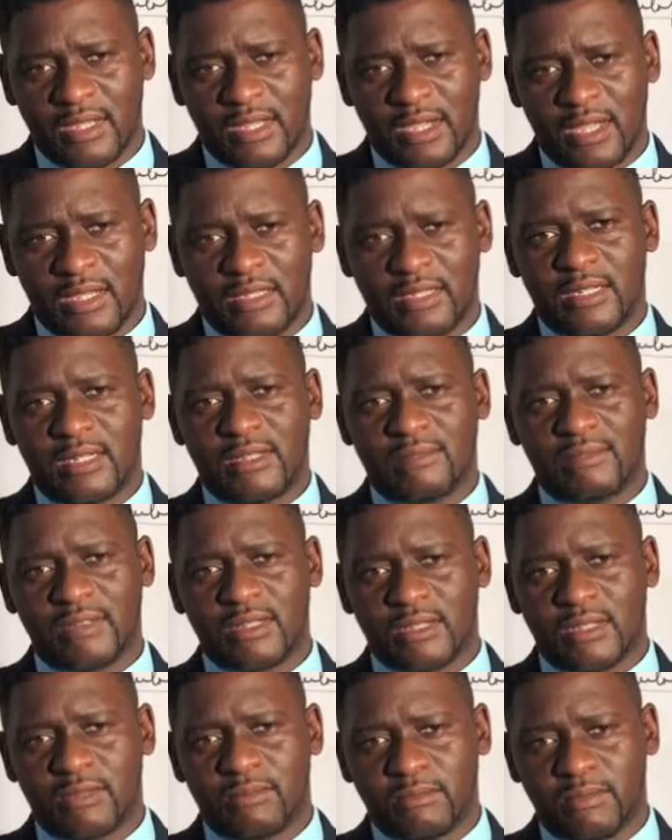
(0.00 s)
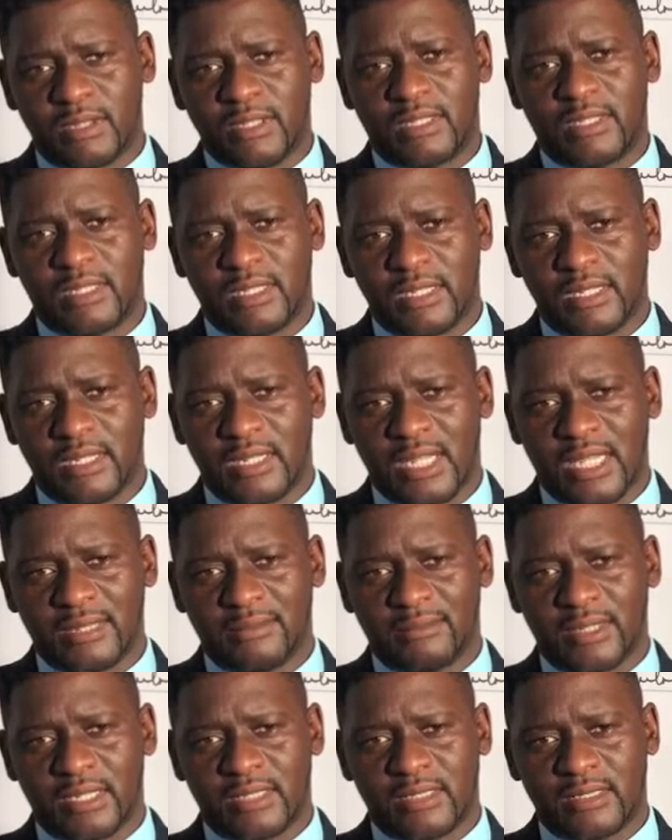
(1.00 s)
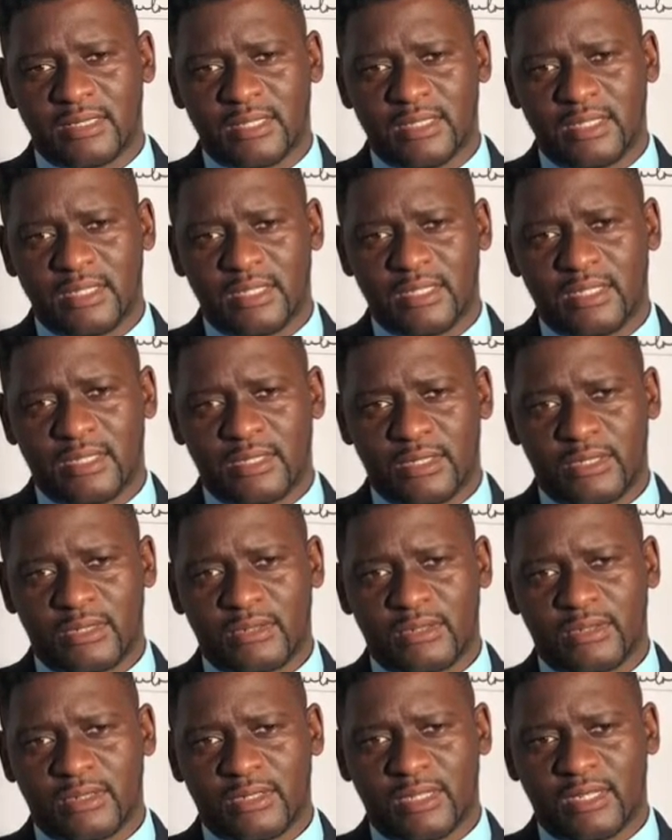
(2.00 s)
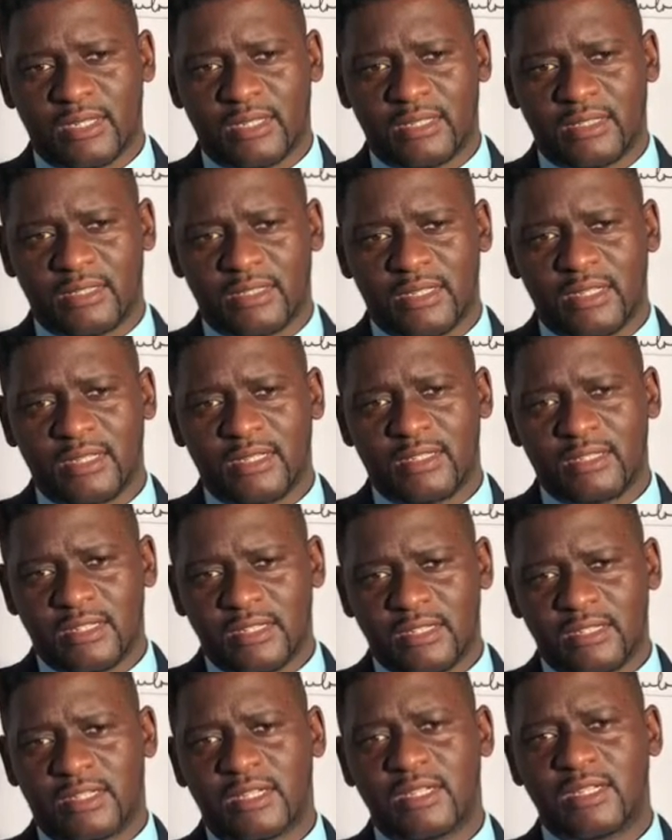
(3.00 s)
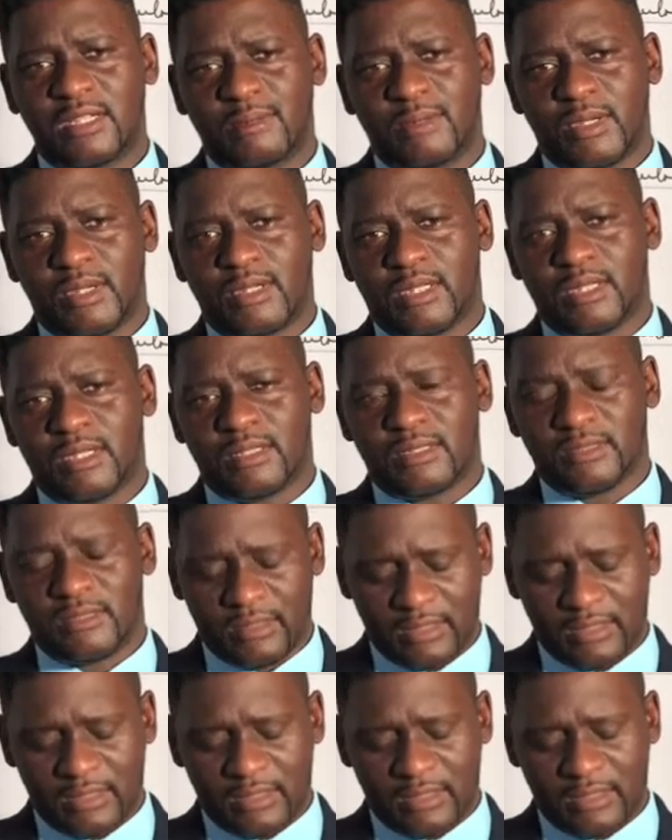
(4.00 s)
and they live in complete alignment to those things. Just think about it.